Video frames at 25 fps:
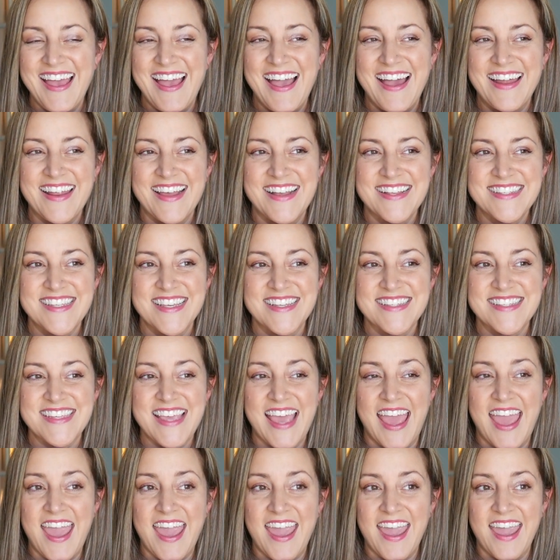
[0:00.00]
at
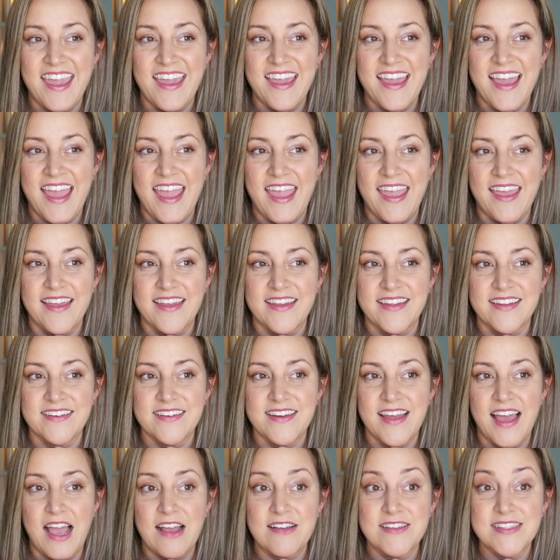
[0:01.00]
SSK,
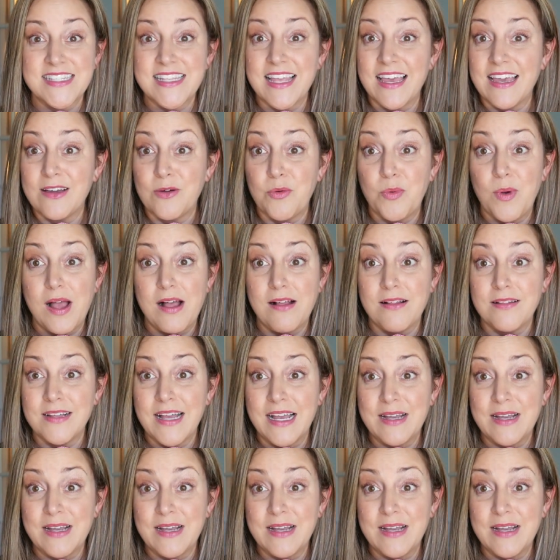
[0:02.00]
and I was like, well,